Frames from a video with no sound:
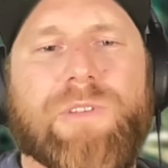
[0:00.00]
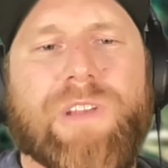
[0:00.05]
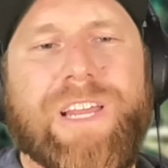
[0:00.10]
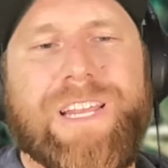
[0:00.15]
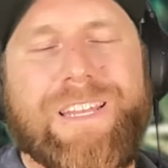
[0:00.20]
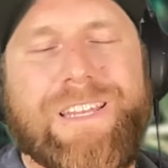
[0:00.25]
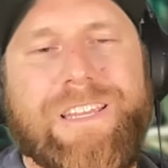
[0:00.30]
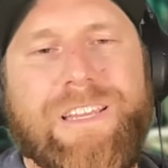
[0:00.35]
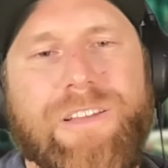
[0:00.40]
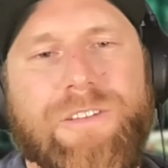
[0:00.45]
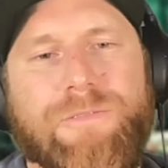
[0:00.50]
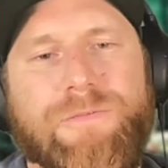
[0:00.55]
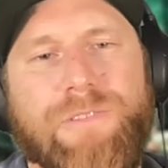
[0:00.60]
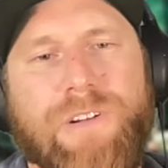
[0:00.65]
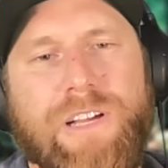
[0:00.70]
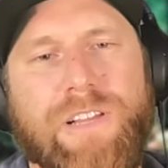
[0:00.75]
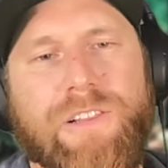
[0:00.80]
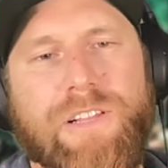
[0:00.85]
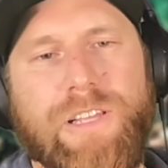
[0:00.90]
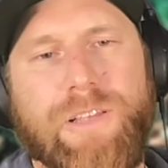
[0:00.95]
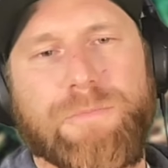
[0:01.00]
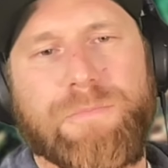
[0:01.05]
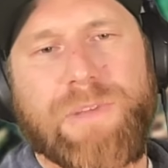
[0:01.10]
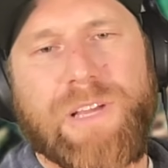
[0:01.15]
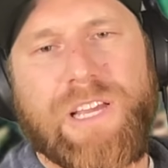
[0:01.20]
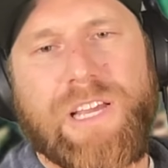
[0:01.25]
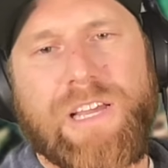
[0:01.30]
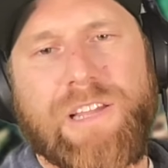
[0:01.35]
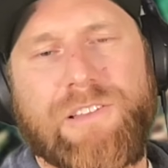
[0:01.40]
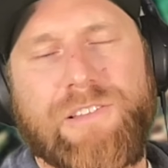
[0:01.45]
I did finally get
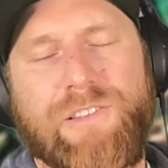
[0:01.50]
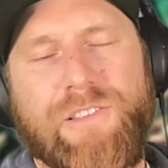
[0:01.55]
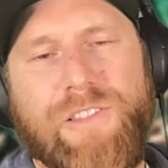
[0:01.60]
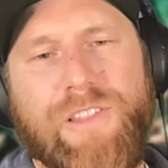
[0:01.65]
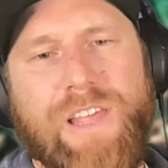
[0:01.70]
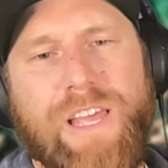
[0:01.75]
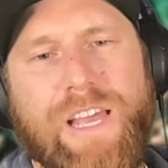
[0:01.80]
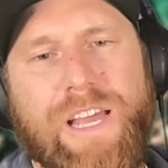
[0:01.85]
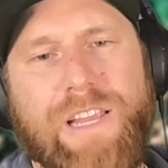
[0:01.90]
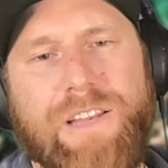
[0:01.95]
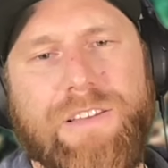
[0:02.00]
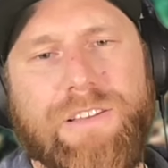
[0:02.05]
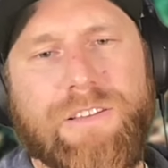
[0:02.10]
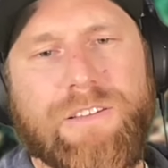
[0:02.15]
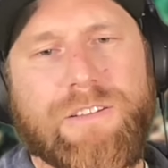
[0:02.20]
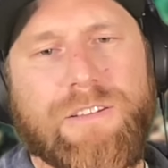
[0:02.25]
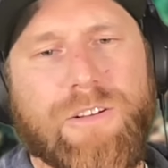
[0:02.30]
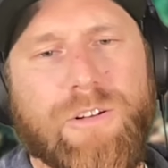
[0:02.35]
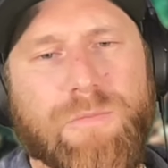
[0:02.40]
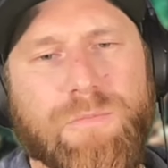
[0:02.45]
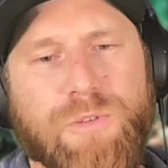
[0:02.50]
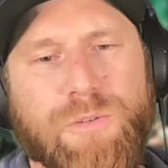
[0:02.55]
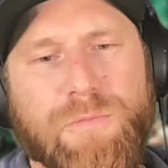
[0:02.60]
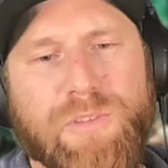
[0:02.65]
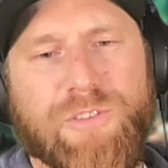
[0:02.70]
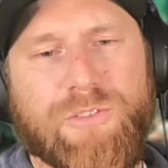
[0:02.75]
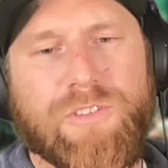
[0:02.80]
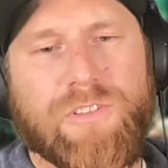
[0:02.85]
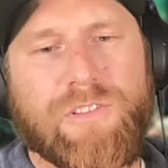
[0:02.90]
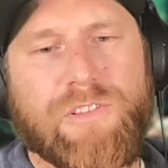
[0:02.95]
past that,
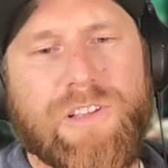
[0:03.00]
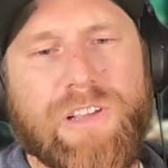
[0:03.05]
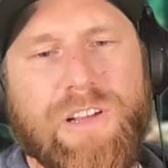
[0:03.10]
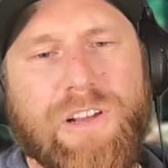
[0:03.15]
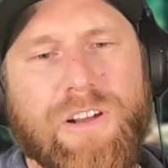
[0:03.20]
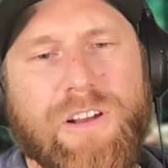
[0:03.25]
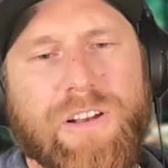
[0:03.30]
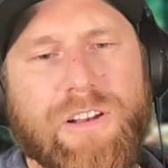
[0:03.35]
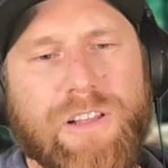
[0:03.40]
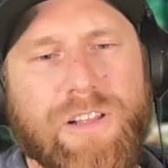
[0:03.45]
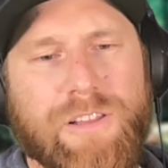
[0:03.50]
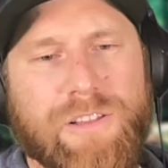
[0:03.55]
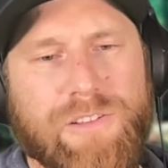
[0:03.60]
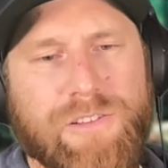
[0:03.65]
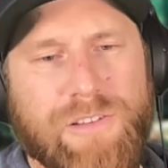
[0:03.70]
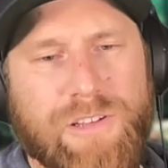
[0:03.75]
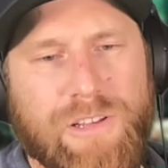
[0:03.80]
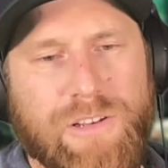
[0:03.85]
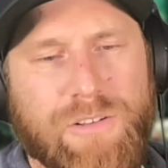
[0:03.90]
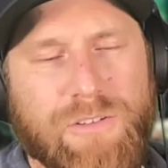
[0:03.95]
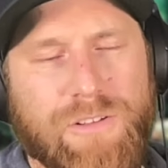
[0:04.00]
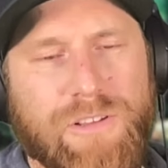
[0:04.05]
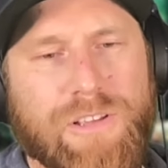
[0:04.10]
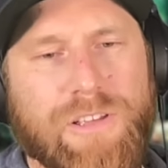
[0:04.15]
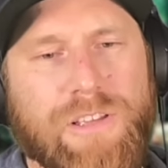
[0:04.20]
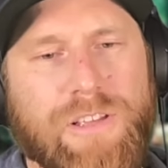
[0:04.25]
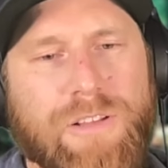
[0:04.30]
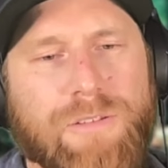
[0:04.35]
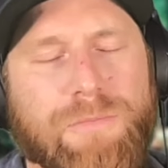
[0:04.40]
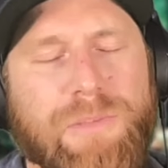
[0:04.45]
permissions there, and I said,
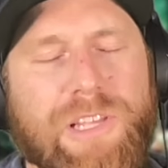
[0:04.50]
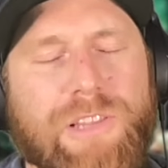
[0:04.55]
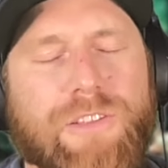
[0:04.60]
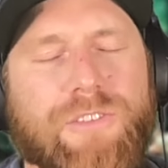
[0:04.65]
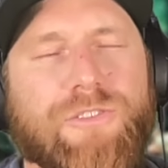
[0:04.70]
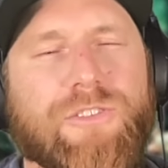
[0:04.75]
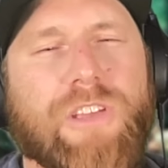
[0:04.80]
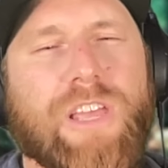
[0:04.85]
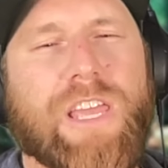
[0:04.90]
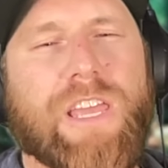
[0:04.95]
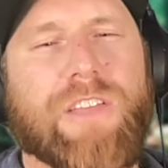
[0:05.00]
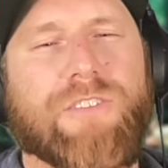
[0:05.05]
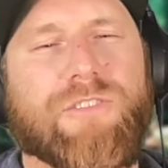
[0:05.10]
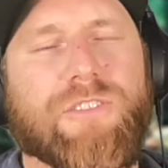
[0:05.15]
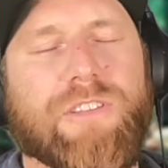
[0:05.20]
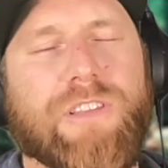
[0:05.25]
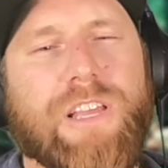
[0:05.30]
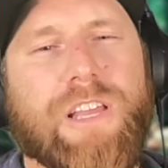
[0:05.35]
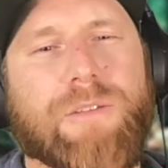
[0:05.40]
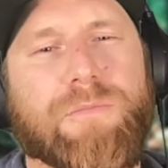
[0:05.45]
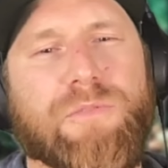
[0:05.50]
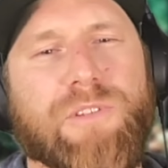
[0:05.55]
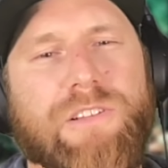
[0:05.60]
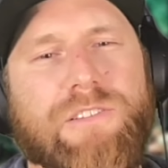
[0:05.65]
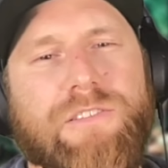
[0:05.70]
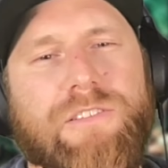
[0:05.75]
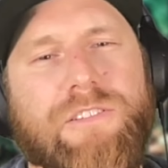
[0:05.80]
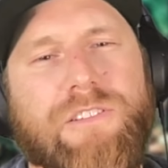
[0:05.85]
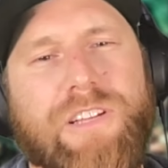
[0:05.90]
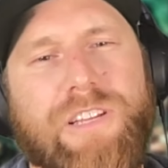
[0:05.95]
okay, I'll make the change in
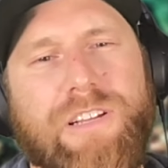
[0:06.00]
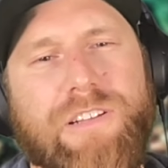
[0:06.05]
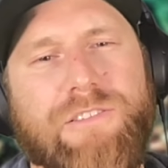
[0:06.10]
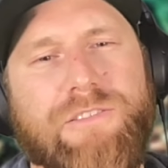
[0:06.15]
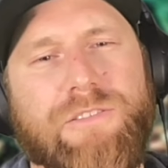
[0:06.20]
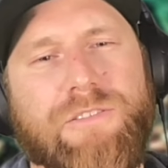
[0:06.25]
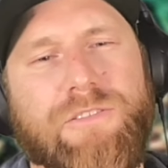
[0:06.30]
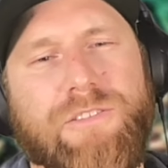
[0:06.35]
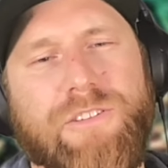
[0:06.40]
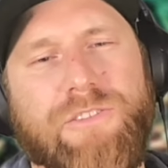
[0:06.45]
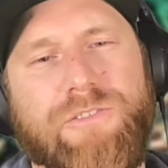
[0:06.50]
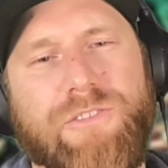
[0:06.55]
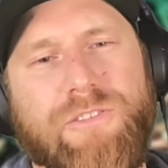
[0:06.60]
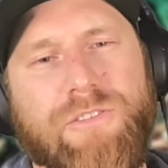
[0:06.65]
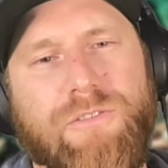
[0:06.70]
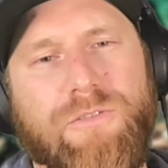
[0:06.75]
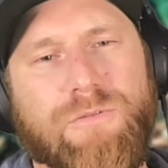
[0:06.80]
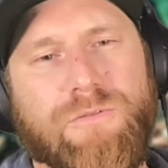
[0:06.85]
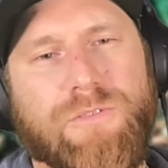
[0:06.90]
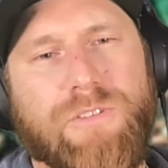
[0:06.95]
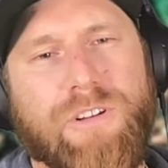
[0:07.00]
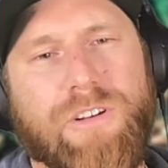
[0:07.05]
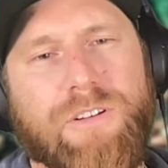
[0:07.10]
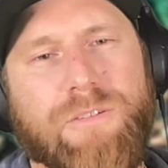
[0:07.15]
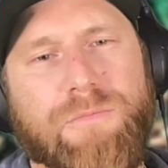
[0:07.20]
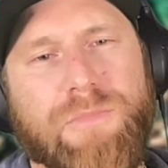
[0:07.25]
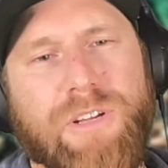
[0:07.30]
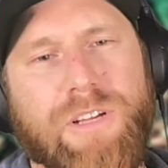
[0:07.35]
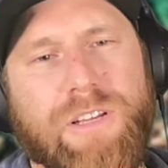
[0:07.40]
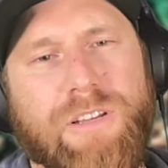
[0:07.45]
Databricks to let external engines run
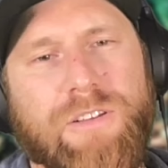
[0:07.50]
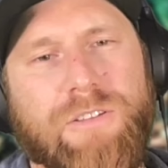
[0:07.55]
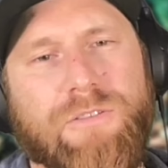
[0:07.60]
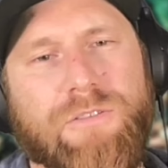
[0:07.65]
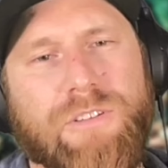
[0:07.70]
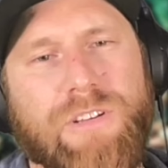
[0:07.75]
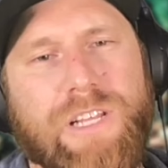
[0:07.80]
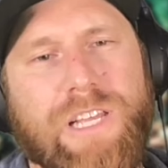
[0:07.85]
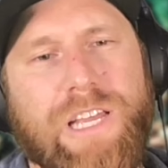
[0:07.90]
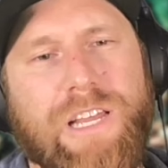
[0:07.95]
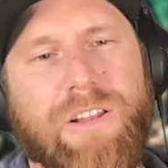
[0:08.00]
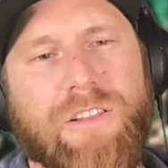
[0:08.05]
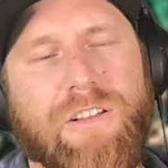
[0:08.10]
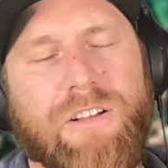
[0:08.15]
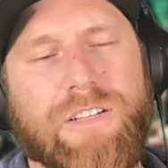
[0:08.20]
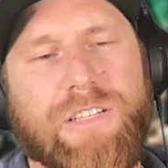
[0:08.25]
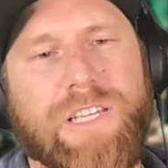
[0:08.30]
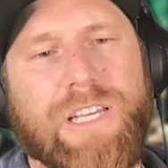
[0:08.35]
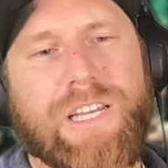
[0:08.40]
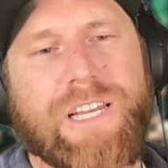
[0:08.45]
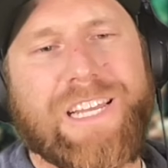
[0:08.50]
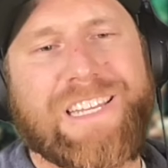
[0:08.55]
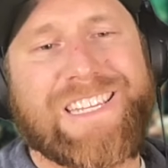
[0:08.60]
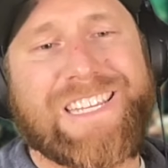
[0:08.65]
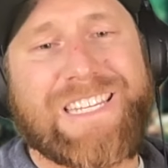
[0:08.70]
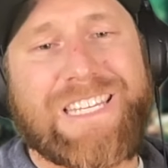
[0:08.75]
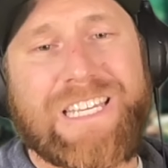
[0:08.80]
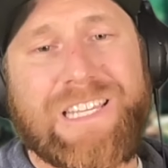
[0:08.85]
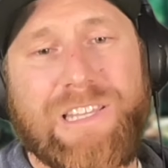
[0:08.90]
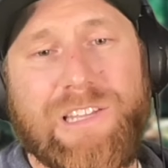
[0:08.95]
on my Unity catalog data. I
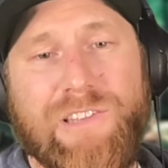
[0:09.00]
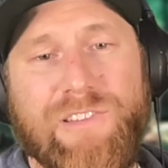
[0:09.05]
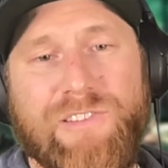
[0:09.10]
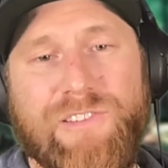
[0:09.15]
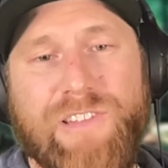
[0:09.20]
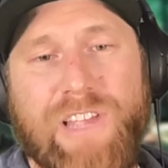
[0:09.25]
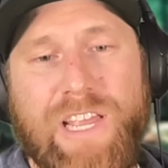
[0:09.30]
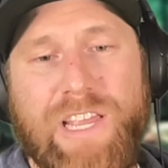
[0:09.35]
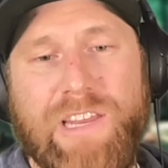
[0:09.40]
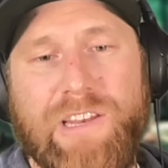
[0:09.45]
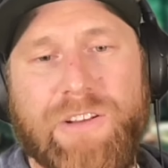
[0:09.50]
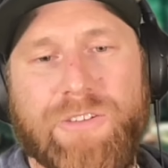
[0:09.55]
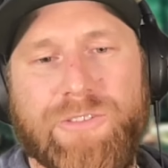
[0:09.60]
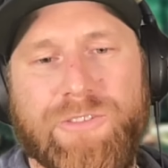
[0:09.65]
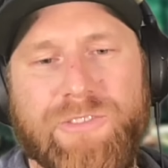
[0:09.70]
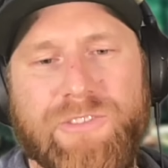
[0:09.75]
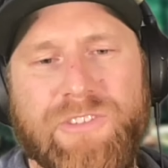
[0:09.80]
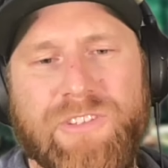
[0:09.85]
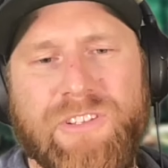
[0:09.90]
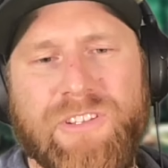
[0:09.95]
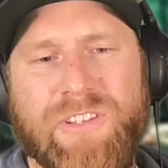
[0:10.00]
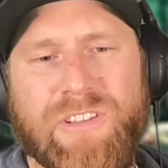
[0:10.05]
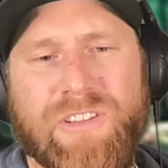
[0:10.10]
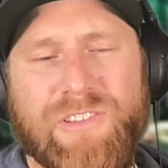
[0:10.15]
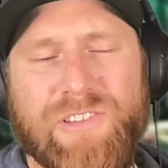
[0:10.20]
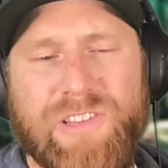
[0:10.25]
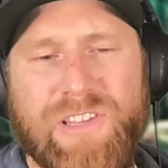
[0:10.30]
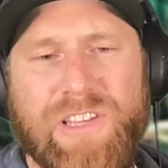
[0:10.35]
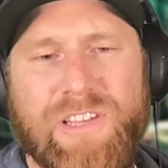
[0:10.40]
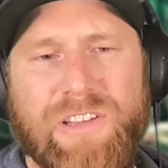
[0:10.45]
did get the second arrow
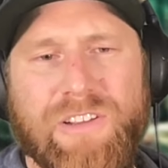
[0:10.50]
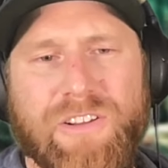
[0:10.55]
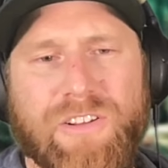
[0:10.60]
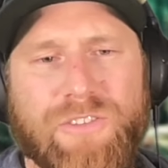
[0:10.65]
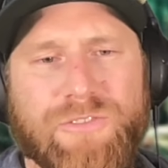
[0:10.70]
C here. I'll